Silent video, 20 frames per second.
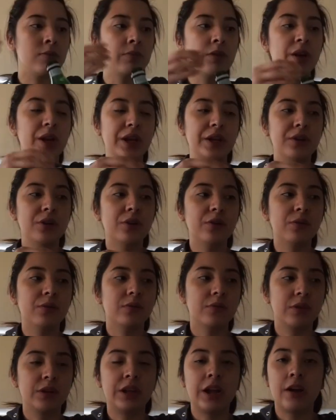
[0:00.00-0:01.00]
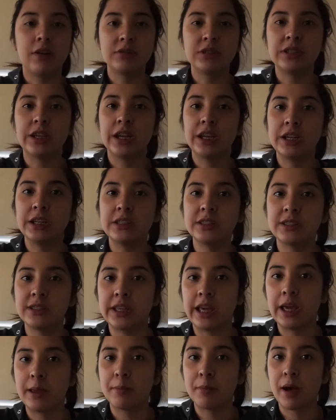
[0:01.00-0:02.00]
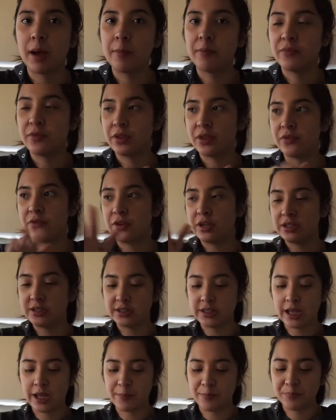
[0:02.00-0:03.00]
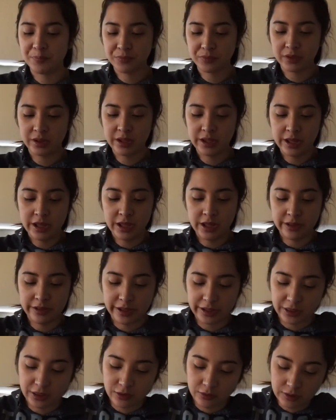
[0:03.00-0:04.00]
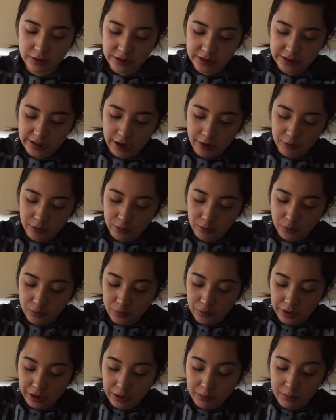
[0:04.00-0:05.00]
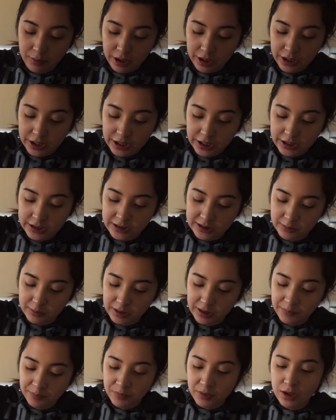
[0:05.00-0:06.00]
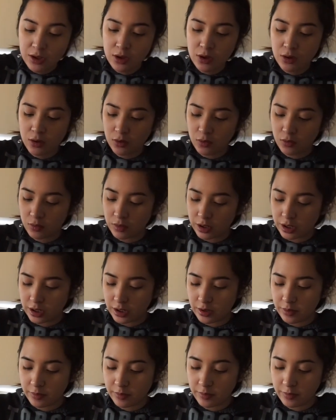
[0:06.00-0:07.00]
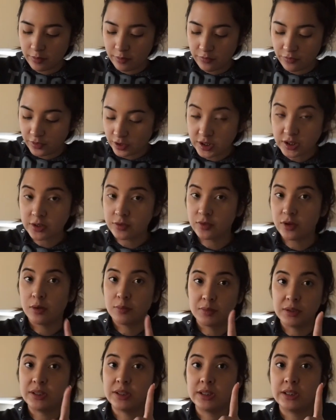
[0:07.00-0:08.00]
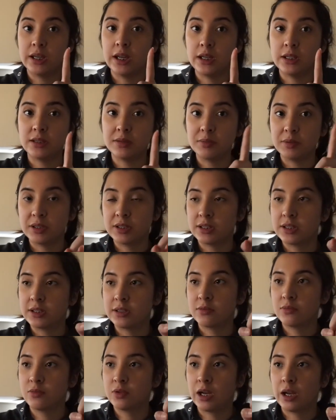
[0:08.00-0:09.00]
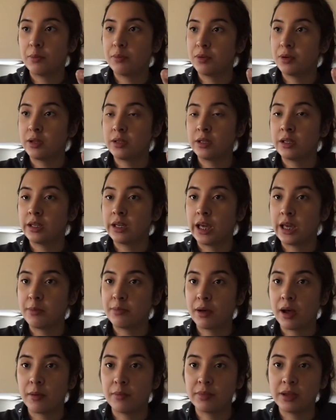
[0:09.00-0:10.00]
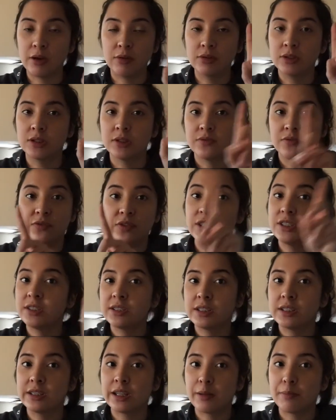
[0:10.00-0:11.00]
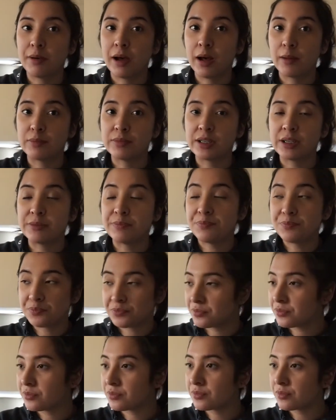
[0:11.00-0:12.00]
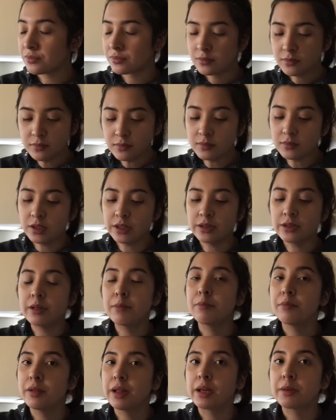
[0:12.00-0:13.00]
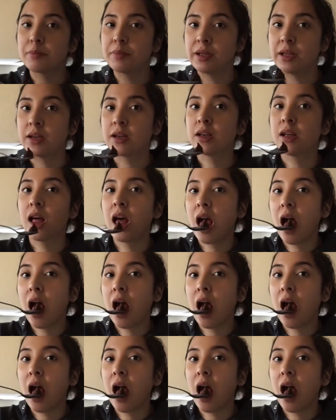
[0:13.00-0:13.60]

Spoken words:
But I know when I was getting into K-pop for the first time, like the ones that were really marketed to me were first of all BTS, because when I put in K-pop, that was the first thing that popped up. And then Blackpink.